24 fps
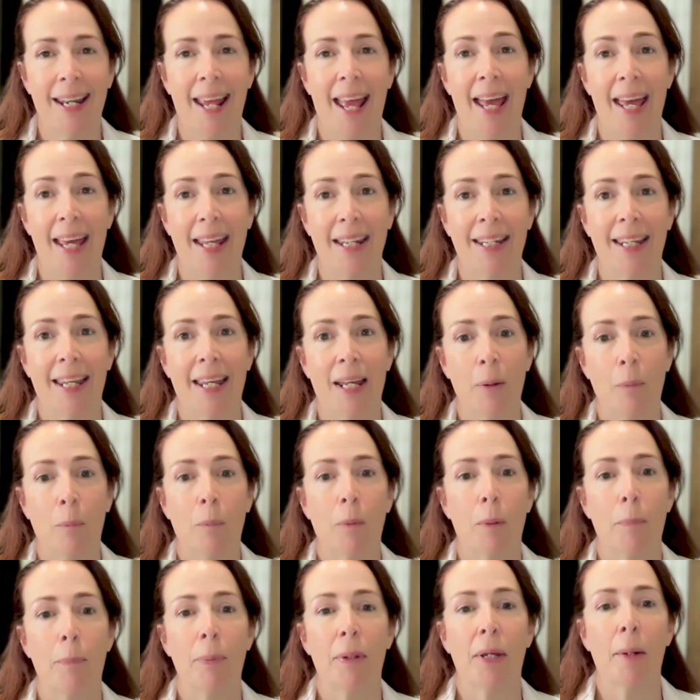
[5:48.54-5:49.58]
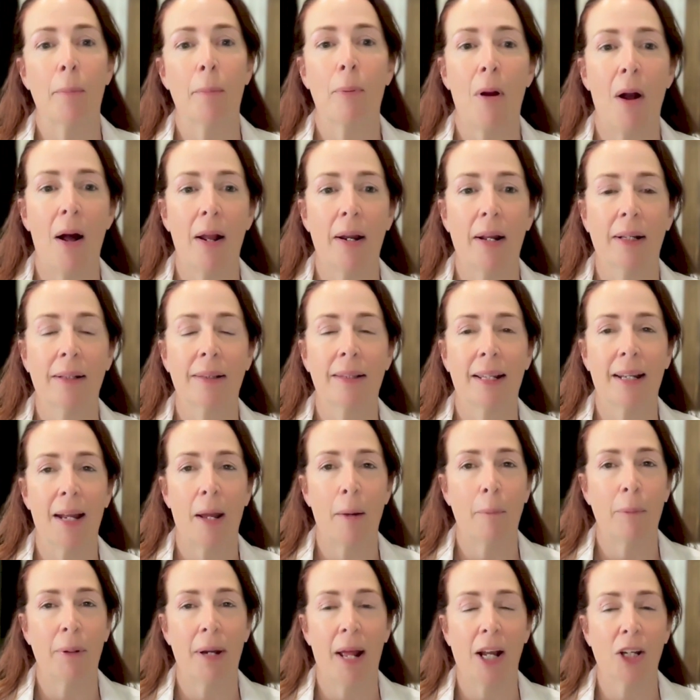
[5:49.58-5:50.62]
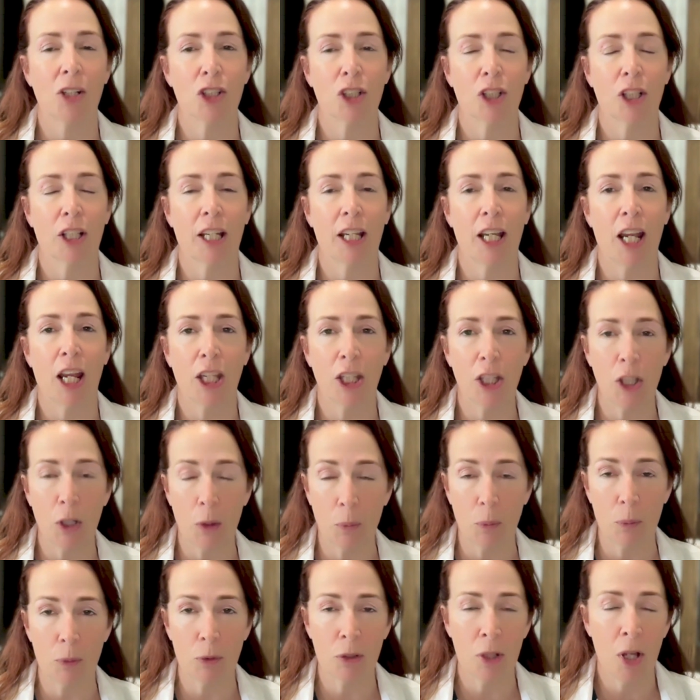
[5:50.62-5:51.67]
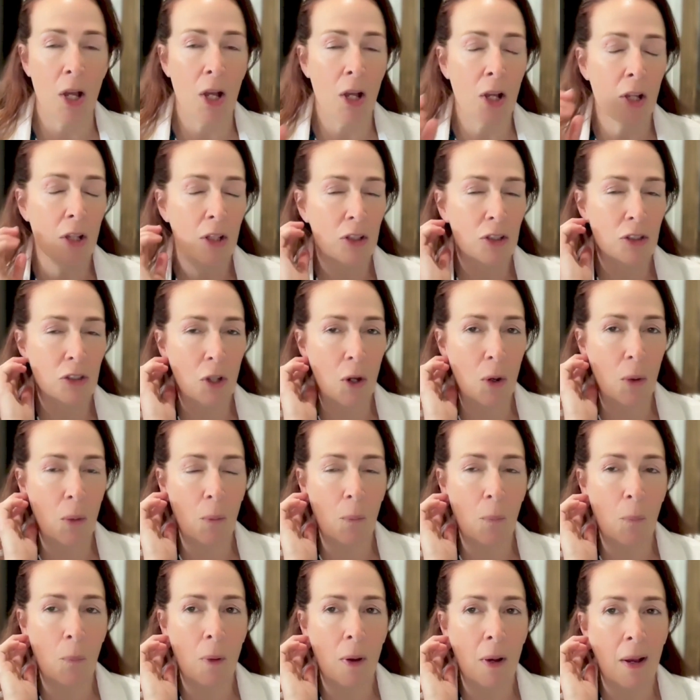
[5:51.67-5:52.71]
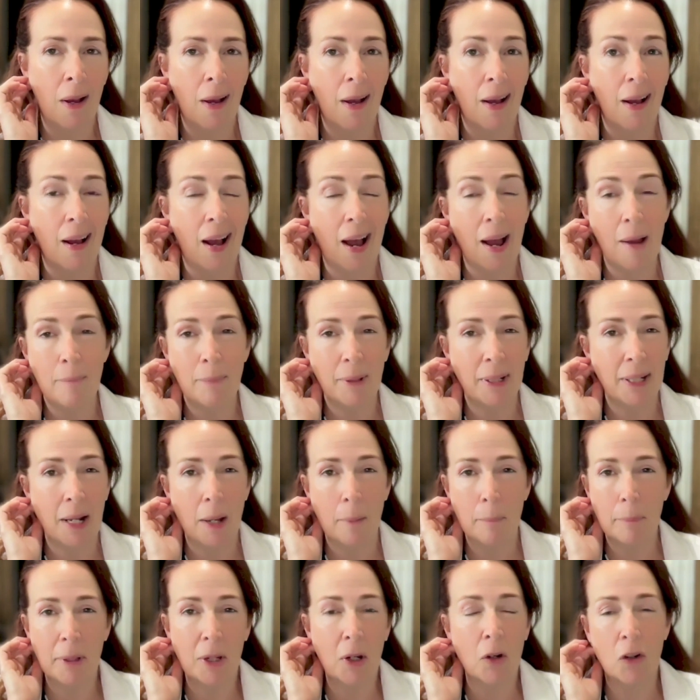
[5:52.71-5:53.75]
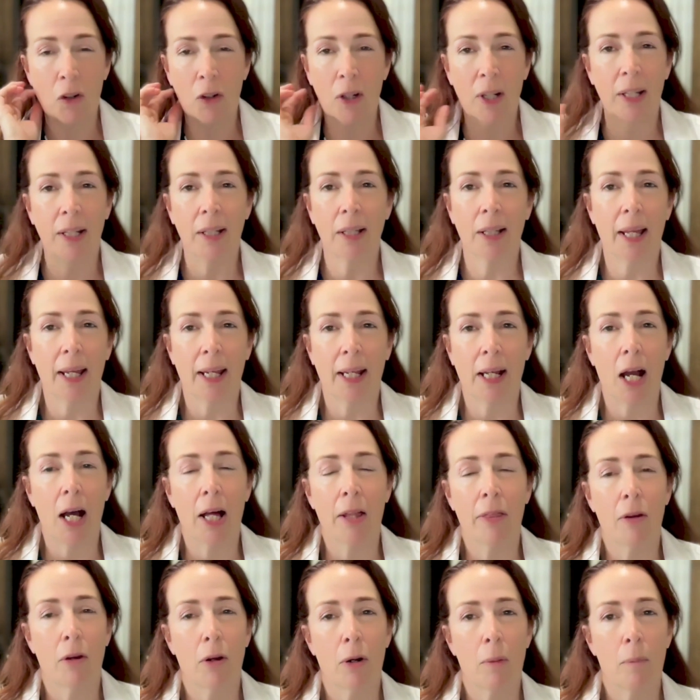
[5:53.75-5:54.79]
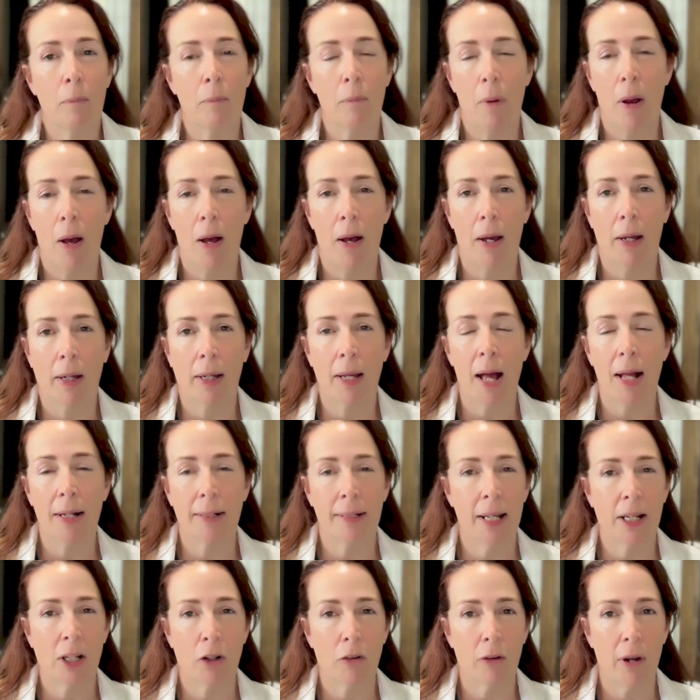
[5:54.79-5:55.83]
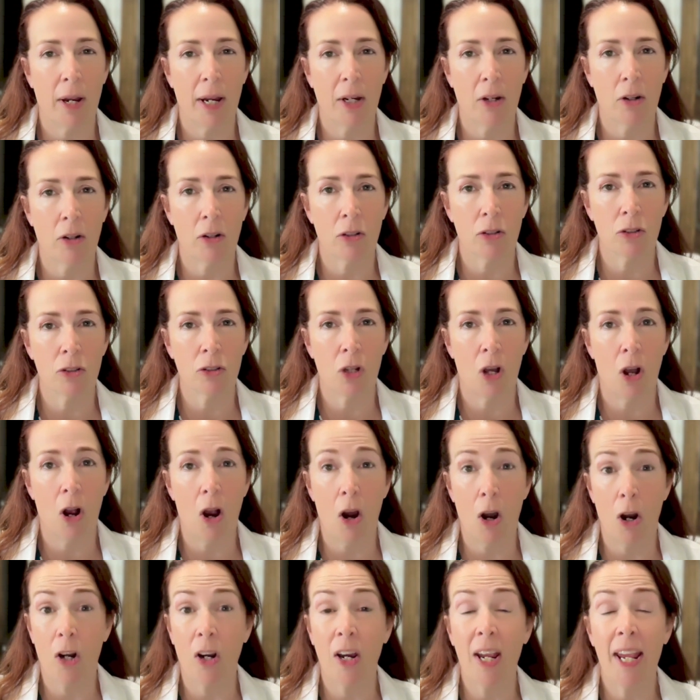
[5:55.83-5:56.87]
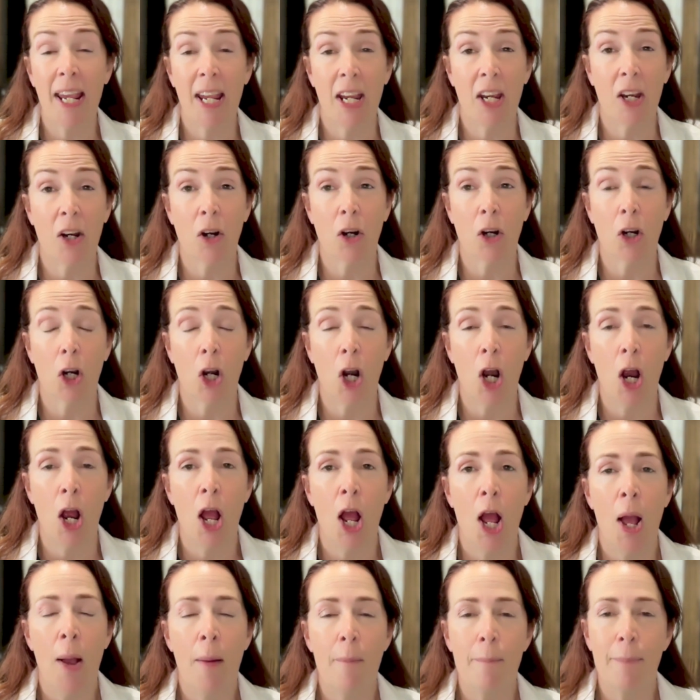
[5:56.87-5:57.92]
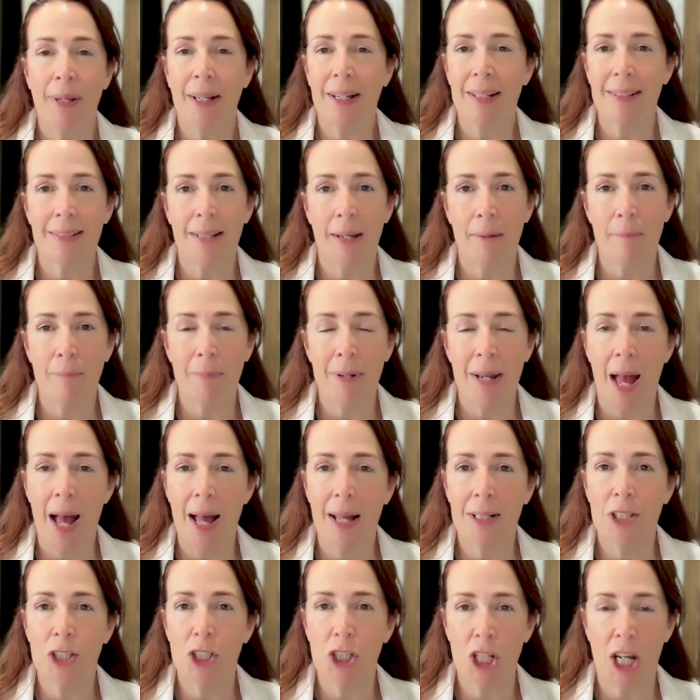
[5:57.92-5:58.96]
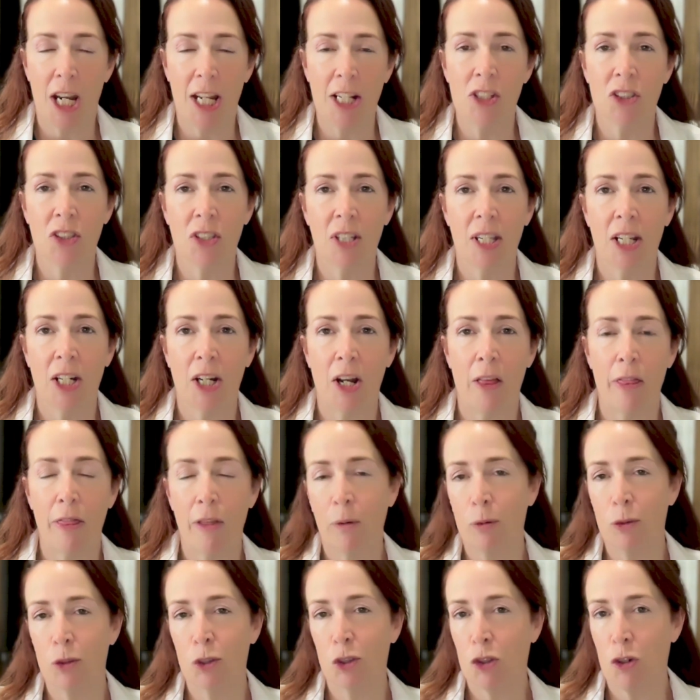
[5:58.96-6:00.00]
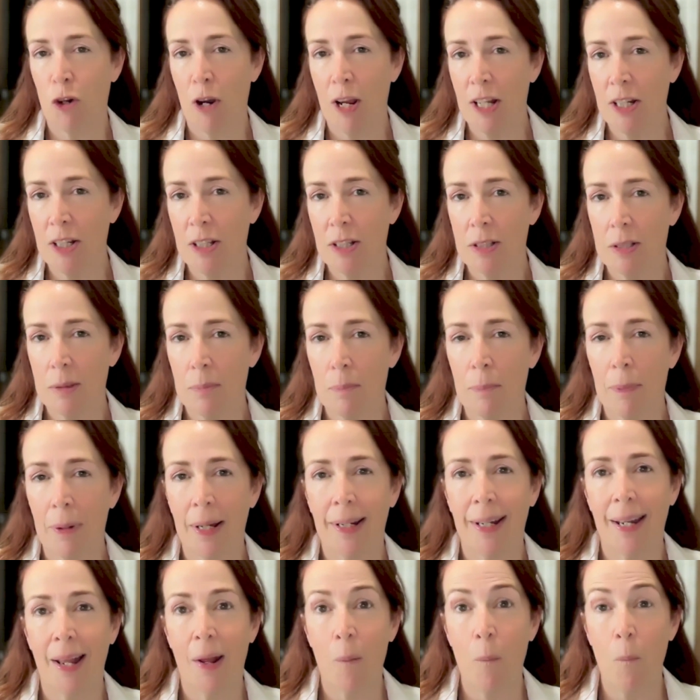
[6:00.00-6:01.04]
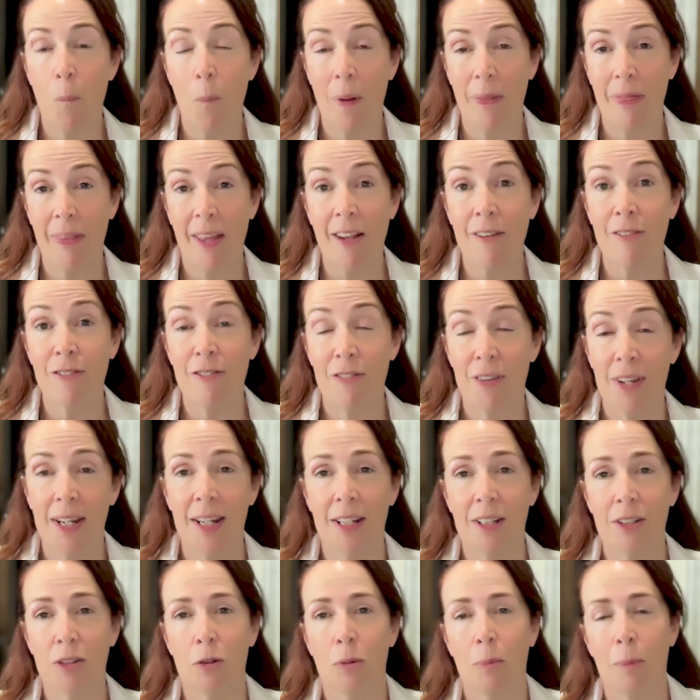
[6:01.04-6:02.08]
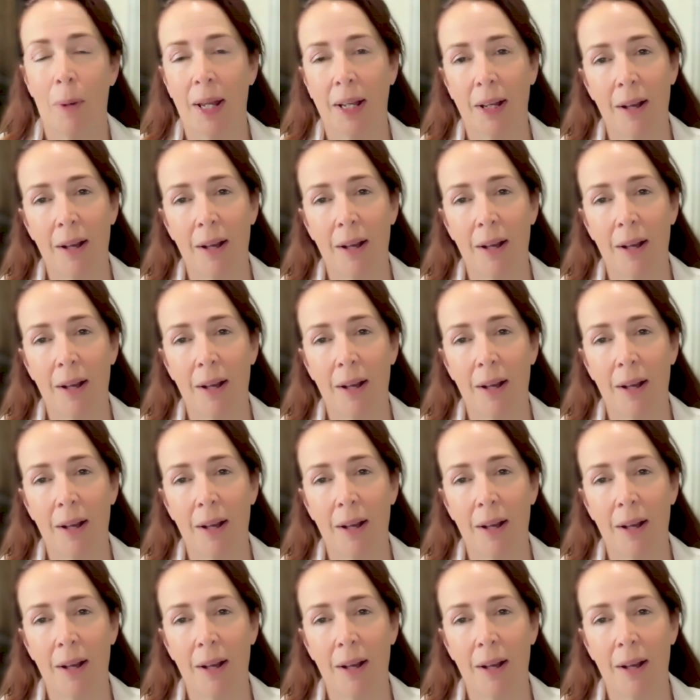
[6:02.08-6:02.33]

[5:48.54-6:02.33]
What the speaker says: and it would be a product that I would actually use. So I may not be earning like other content creators are here because I'm not chasing those trends, but when they fit into my